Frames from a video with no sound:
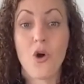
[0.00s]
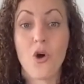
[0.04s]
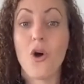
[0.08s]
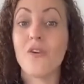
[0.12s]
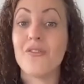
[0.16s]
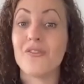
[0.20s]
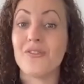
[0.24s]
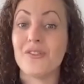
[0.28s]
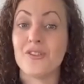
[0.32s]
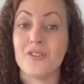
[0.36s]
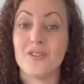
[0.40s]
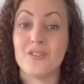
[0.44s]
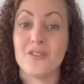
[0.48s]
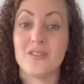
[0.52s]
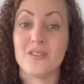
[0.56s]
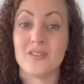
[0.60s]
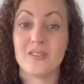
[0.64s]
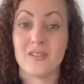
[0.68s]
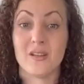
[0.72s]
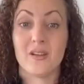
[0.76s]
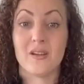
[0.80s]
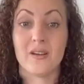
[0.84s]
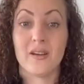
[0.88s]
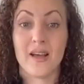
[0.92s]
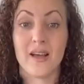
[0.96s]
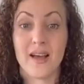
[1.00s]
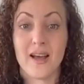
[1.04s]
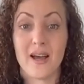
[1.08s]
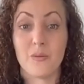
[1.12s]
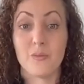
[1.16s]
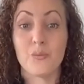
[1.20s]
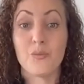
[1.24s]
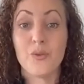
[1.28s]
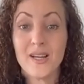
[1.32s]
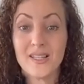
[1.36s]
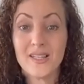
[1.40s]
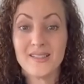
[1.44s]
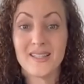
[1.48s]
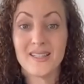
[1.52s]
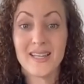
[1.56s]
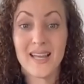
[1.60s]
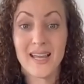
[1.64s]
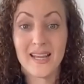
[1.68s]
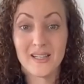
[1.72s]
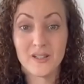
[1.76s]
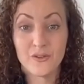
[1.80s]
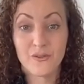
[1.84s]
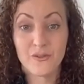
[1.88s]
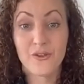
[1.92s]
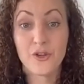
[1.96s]
offers
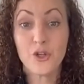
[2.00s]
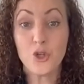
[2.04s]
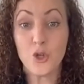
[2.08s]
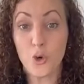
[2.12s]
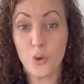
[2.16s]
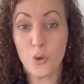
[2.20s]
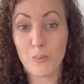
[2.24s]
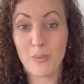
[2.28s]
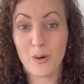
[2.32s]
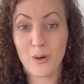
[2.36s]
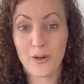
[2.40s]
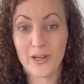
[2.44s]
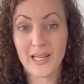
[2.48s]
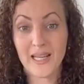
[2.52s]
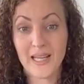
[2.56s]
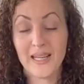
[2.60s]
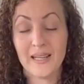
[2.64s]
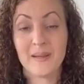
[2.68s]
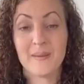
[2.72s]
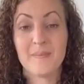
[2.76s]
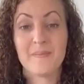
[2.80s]
resonate for your body